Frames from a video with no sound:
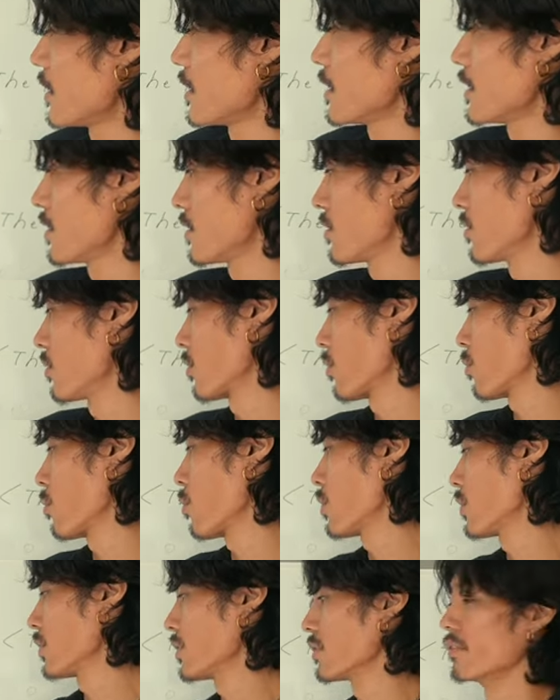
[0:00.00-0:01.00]
is not
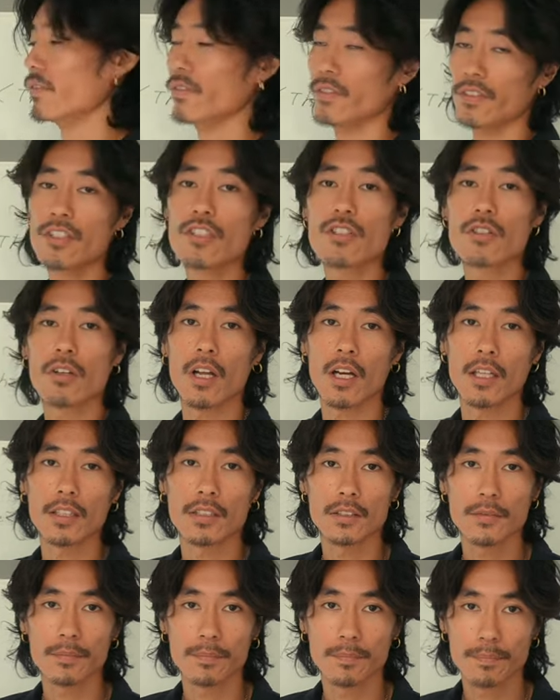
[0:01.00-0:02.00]
what you
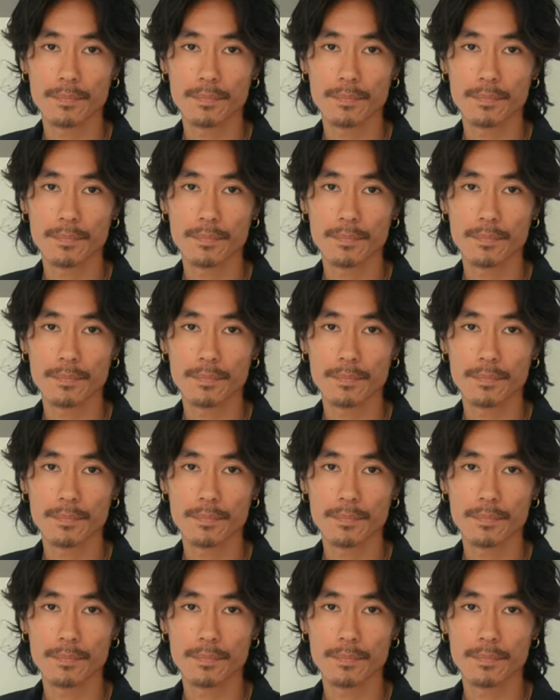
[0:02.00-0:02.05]
visualize.